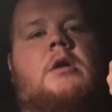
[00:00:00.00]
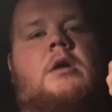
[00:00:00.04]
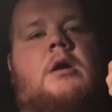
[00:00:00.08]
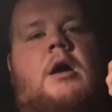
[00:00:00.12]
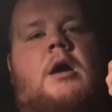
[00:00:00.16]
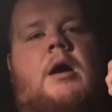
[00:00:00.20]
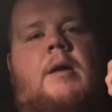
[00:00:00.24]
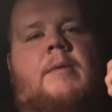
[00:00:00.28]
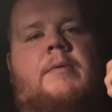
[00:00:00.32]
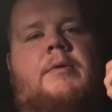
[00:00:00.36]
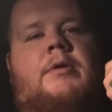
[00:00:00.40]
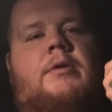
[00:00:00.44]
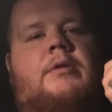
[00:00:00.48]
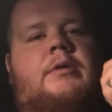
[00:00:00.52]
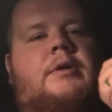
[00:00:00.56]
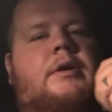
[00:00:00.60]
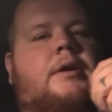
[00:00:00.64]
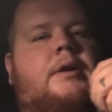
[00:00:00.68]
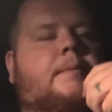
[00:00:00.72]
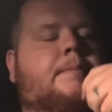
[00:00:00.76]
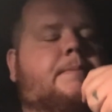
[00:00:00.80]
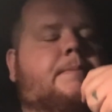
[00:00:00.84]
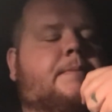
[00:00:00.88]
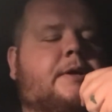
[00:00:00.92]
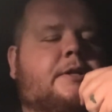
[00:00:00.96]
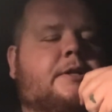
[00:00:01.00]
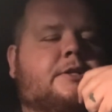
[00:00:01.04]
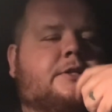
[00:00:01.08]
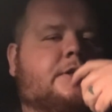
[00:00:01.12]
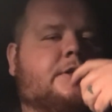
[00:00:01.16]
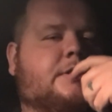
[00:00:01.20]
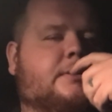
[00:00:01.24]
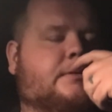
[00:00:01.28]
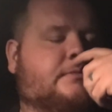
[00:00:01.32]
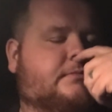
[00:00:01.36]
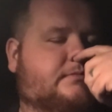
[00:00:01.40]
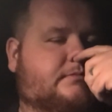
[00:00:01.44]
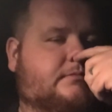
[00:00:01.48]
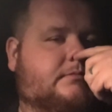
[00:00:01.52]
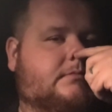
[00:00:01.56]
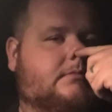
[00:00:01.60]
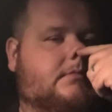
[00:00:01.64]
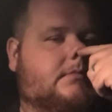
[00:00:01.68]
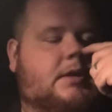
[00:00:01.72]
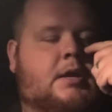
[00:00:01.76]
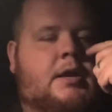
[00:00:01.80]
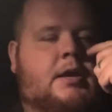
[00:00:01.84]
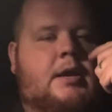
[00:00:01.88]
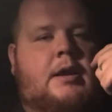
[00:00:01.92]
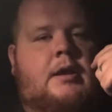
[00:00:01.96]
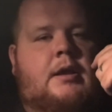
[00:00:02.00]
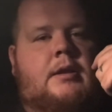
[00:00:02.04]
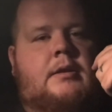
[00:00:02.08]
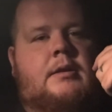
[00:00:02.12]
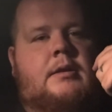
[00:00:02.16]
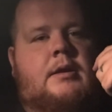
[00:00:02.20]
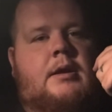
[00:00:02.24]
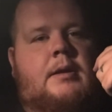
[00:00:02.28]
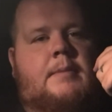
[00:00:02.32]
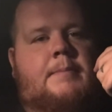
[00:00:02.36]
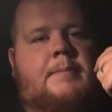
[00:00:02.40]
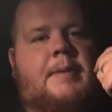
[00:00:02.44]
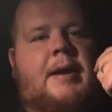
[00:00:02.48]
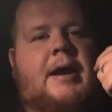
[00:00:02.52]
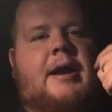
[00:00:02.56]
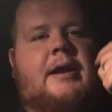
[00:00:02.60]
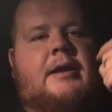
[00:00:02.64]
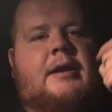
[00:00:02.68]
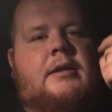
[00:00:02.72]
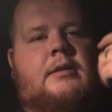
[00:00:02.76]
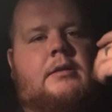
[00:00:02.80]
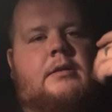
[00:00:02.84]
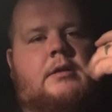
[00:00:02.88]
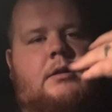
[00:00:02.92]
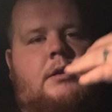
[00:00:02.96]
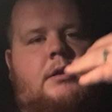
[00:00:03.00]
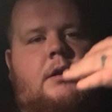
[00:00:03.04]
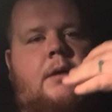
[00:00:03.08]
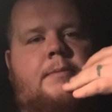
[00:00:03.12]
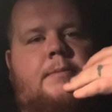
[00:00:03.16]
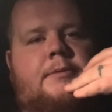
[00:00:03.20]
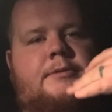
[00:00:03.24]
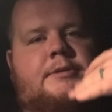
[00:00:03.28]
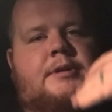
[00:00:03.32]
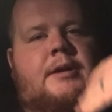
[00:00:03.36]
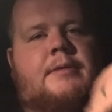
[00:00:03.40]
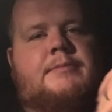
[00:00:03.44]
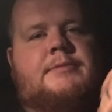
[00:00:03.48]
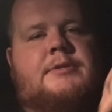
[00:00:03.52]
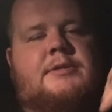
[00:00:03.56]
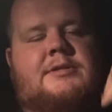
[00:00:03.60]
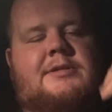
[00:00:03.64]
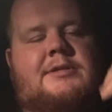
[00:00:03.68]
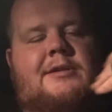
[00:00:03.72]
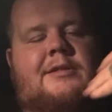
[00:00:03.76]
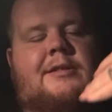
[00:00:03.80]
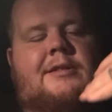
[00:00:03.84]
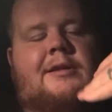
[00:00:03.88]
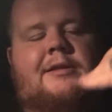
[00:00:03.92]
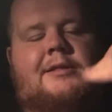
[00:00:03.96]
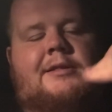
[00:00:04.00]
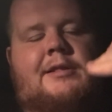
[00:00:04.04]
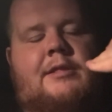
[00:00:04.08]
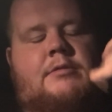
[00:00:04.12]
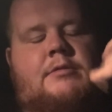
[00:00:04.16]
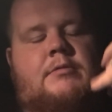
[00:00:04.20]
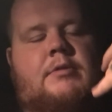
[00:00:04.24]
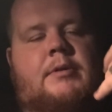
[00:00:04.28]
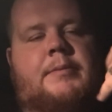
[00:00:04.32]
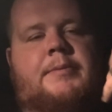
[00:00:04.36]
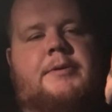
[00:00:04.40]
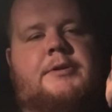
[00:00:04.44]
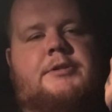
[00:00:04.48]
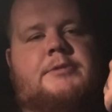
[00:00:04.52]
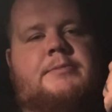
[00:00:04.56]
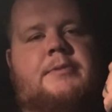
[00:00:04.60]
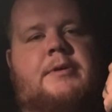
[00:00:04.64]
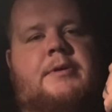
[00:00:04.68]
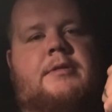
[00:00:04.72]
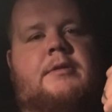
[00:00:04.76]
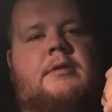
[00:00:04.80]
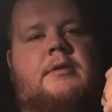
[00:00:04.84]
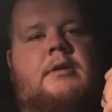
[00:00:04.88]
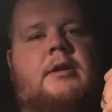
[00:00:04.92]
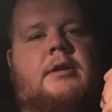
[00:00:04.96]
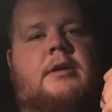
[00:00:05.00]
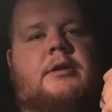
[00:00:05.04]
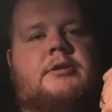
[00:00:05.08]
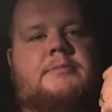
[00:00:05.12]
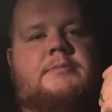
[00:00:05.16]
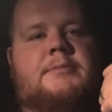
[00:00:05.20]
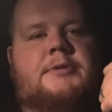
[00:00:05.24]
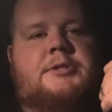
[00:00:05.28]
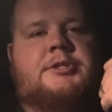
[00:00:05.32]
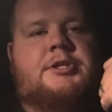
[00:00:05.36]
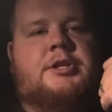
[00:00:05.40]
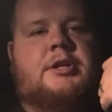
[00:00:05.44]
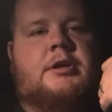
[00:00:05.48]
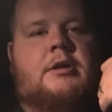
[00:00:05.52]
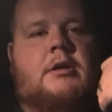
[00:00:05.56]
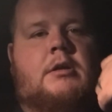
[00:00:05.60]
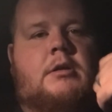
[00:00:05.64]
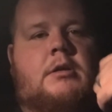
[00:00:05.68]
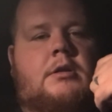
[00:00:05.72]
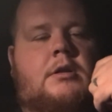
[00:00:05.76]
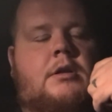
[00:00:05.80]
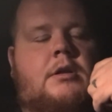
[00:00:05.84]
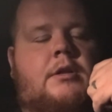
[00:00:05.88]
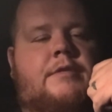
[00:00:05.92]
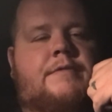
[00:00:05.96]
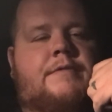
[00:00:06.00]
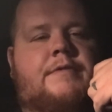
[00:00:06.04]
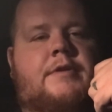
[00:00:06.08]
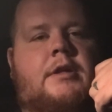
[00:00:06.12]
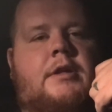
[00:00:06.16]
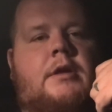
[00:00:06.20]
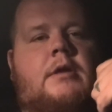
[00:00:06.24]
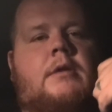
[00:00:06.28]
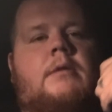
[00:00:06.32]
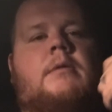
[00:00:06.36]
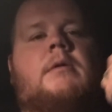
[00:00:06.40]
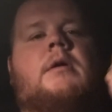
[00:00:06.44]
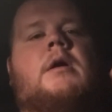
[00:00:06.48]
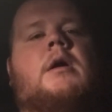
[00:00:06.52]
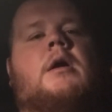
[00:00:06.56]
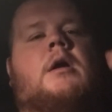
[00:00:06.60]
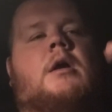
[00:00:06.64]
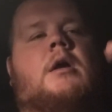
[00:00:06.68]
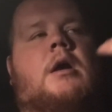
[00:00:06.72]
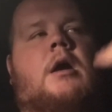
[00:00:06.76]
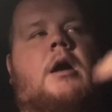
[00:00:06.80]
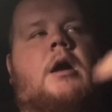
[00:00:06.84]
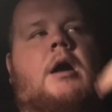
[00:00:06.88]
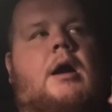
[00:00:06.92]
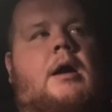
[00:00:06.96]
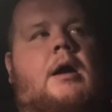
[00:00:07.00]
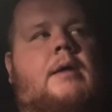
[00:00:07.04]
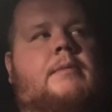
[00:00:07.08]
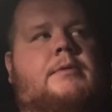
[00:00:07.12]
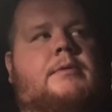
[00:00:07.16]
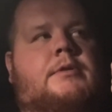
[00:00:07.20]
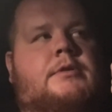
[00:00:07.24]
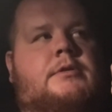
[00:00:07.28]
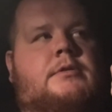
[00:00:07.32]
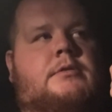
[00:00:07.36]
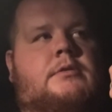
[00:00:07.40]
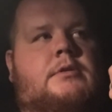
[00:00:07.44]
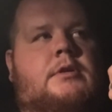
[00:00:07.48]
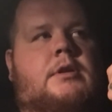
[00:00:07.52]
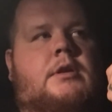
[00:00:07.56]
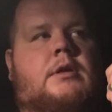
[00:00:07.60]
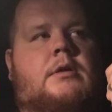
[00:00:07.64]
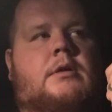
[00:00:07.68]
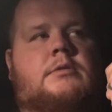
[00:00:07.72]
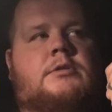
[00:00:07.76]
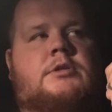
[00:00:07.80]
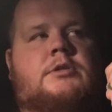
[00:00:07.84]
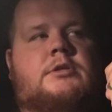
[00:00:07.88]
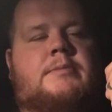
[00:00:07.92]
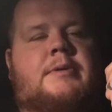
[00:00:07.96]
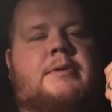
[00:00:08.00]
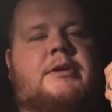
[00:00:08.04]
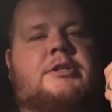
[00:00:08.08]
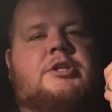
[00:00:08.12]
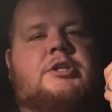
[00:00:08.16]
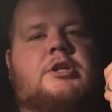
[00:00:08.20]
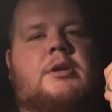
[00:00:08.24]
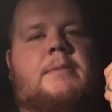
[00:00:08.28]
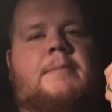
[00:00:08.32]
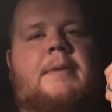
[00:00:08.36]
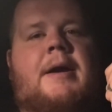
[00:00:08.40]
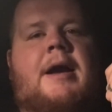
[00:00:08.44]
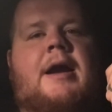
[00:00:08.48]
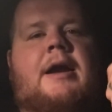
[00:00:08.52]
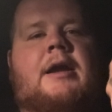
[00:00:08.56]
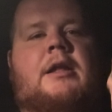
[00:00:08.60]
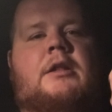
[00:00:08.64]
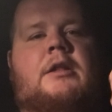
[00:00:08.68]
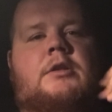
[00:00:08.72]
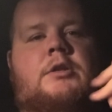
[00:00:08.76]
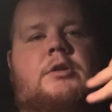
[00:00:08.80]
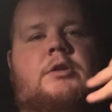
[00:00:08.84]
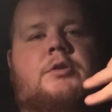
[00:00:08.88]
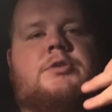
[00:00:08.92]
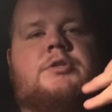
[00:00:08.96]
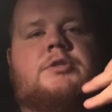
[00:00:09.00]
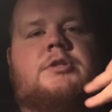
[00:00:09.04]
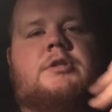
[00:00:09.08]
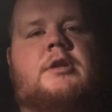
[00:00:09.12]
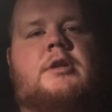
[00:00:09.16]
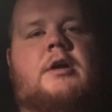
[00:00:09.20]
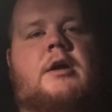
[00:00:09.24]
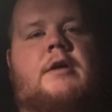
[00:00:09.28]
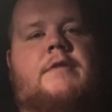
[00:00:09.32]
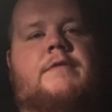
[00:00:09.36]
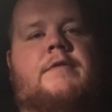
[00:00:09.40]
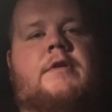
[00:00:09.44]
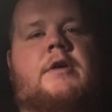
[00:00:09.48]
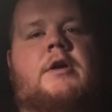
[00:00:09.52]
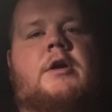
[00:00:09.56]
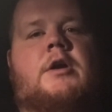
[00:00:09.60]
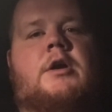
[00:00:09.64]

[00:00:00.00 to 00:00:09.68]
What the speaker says: I would only pinch it and pack it a couple times instead of like that 3-pinch method like I was mentioning earlier in the video. I would, just make sure you pack it loose enough.